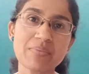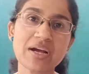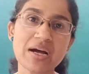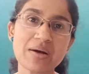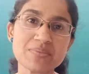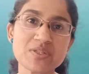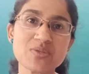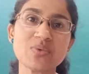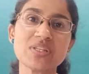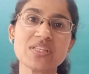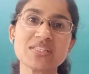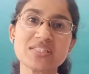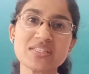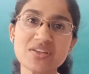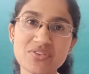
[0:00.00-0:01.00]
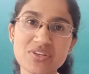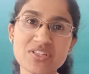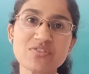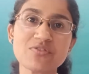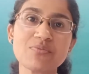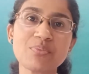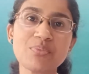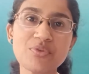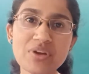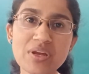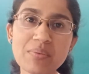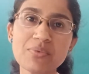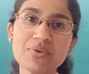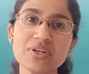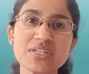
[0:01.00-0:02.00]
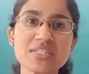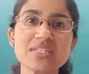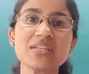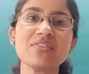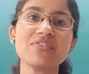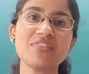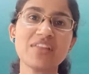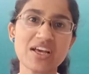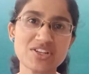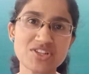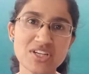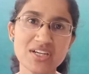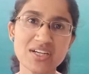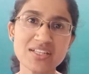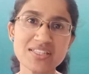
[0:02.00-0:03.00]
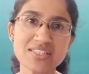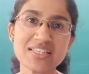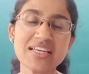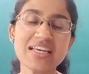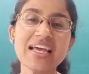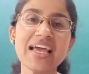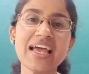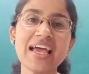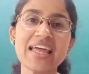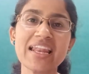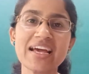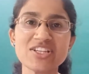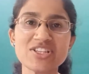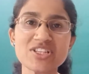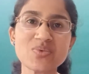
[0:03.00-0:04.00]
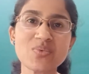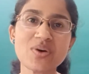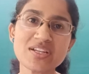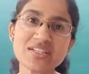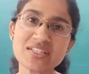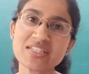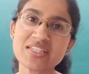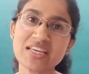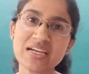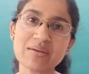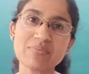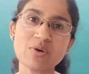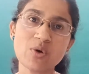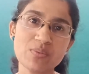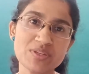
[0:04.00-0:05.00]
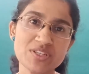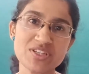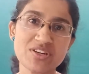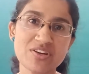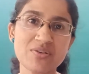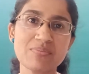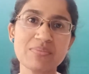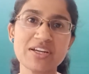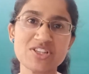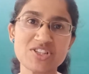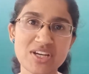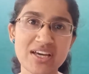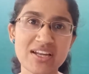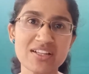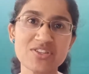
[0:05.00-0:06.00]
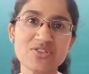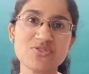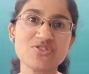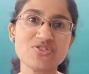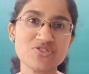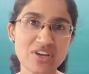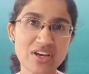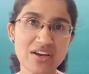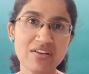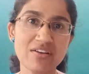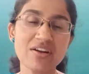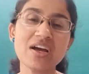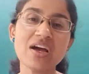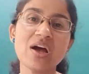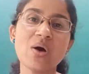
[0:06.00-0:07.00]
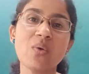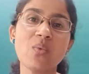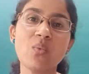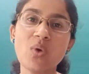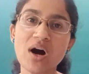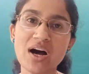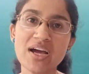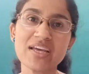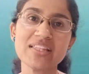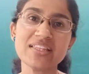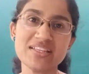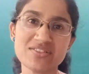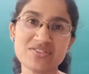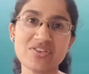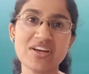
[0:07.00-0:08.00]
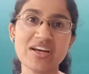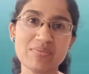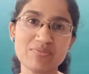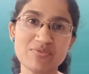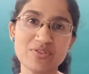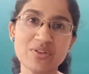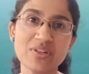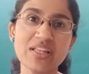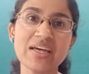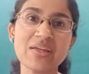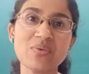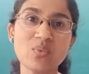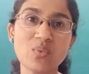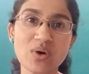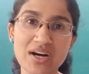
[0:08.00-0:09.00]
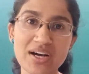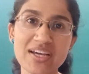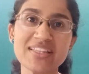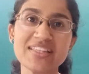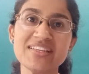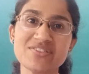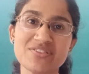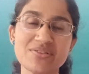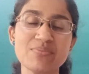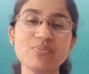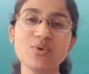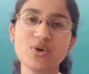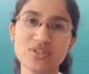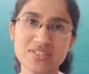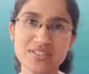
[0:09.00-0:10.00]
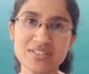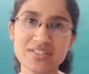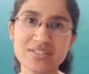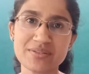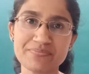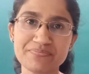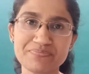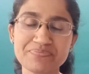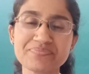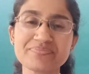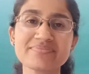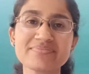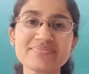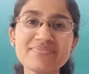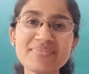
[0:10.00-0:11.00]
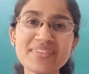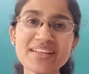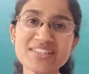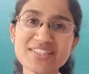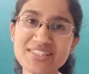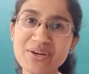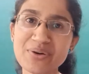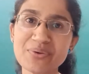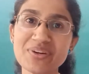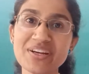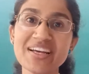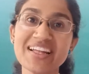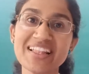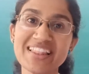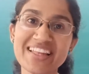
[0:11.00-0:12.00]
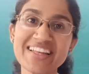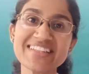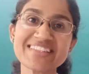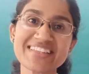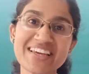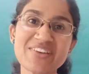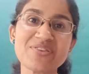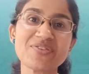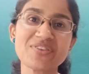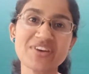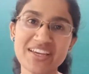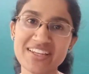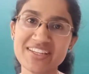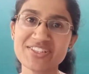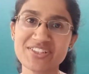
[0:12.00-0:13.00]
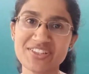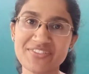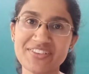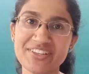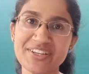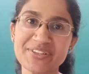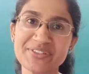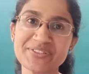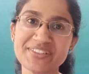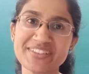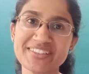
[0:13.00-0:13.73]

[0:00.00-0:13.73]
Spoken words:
comes with a series of pre-printed flashcards, and I just wanted to take a moment here on my channel to share why these are helpful and why these are important. So let's get right into the video.